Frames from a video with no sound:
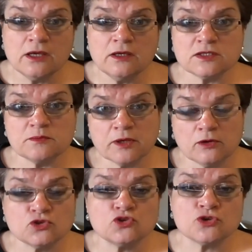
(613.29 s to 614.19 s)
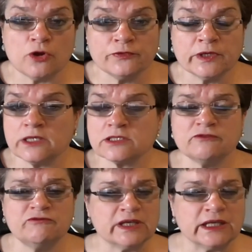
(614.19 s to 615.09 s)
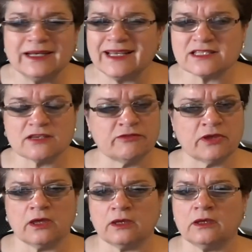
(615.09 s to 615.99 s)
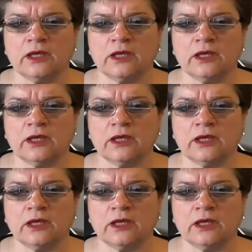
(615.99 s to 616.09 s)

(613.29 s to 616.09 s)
is because John has a very laissez-faire